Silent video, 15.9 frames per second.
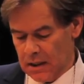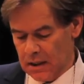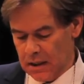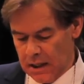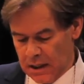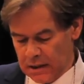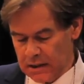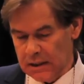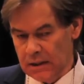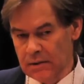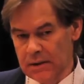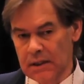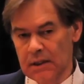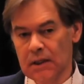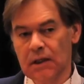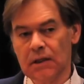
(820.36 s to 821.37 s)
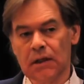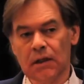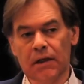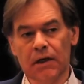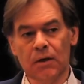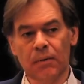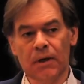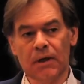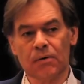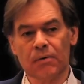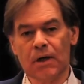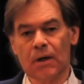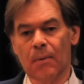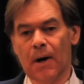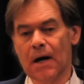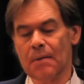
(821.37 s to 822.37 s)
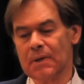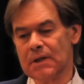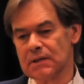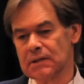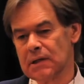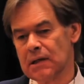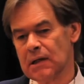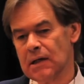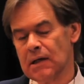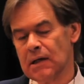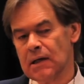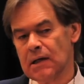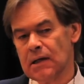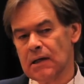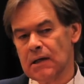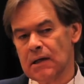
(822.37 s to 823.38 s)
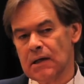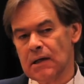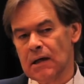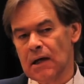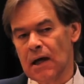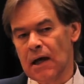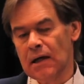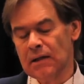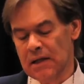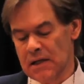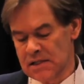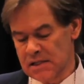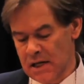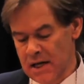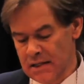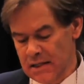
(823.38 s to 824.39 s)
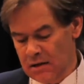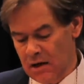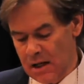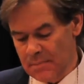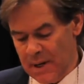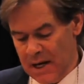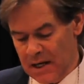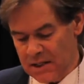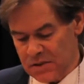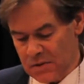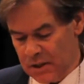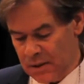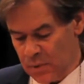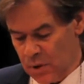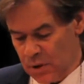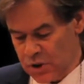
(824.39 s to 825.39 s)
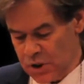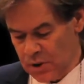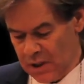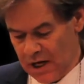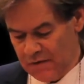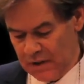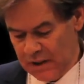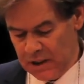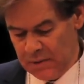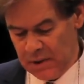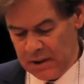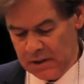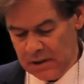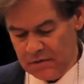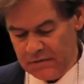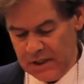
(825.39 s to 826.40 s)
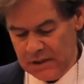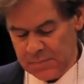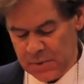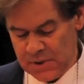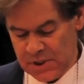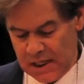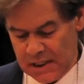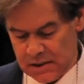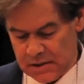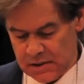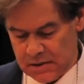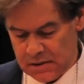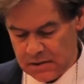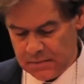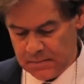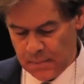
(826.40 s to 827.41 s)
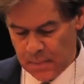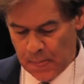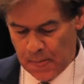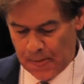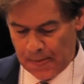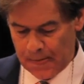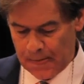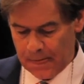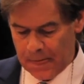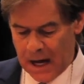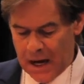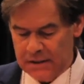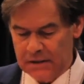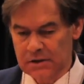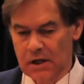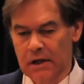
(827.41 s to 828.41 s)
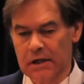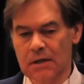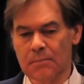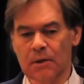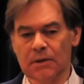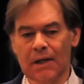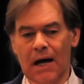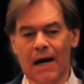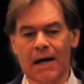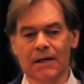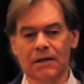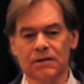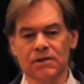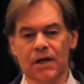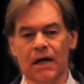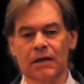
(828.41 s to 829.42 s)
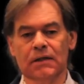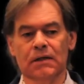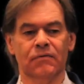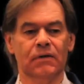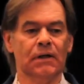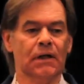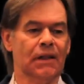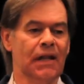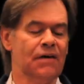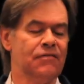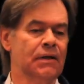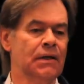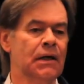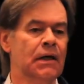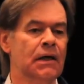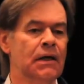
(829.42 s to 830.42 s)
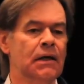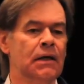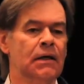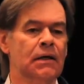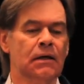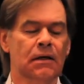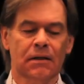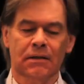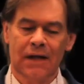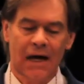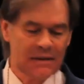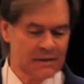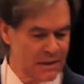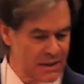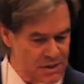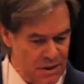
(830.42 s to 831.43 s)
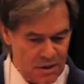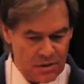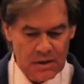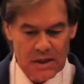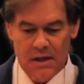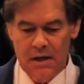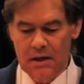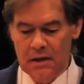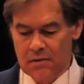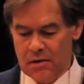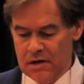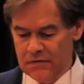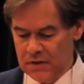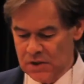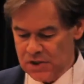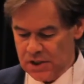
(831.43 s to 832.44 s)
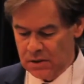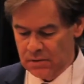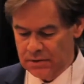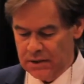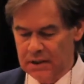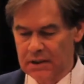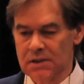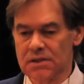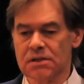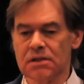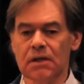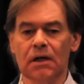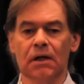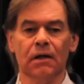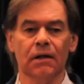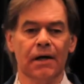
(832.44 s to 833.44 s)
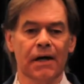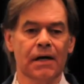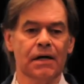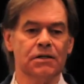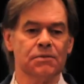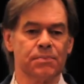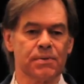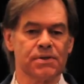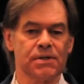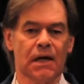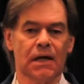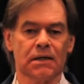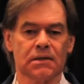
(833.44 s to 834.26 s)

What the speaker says: including the liquidity requirement. And they say that all banks around the world should have a liquidity of 8%. Now they're talking about 9, 10, even 11. Nothing is engraved in stone yet. It's still 8%.